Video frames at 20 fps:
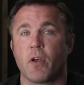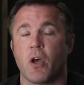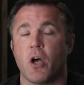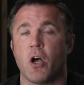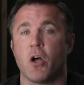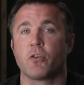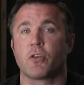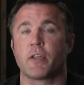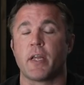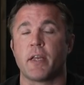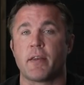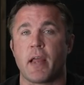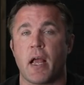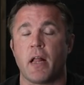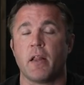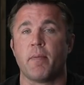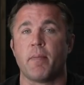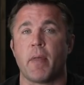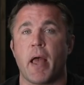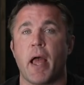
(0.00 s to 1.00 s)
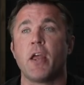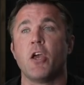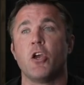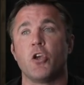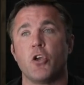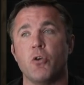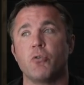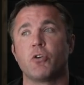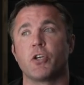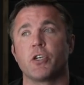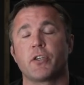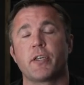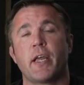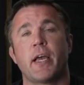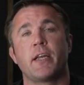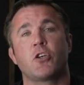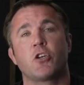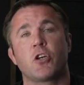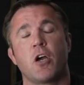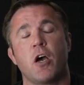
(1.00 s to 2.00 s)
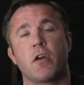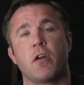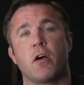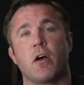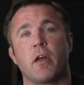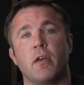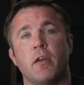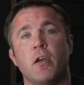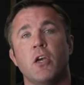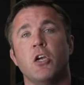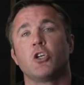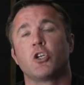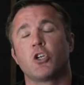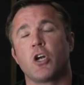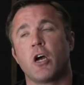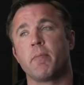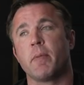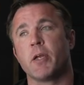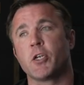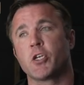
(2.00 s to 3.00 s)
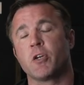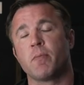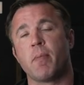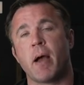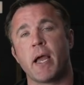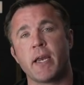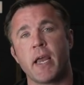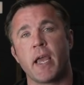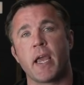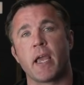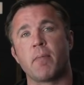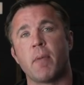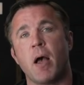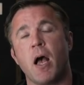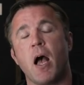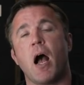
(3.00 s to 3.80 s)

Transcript: host, and tell him that you just had Sean on. Sean mentioned my name.